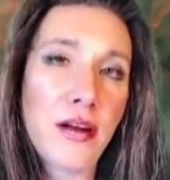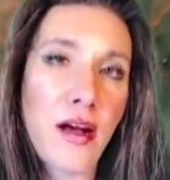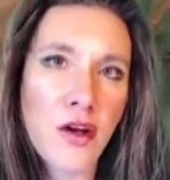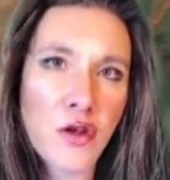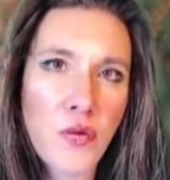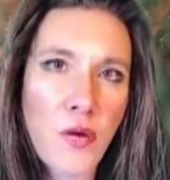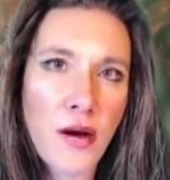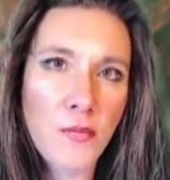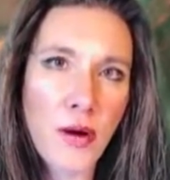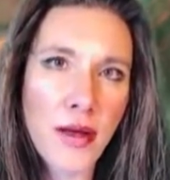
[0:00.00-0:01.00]

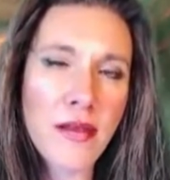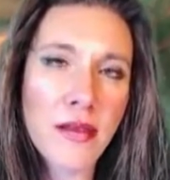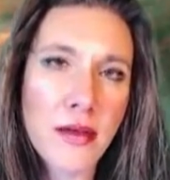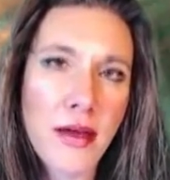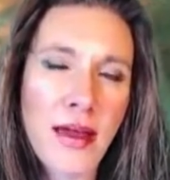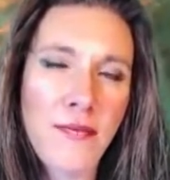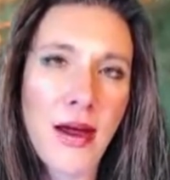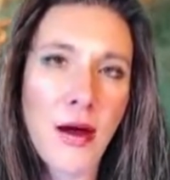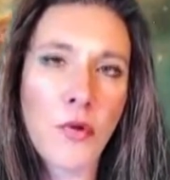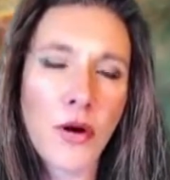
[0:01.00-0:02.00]
ashram with and
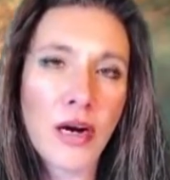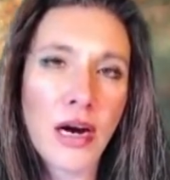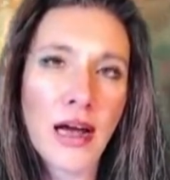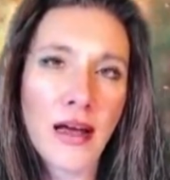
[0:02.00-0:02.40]
they were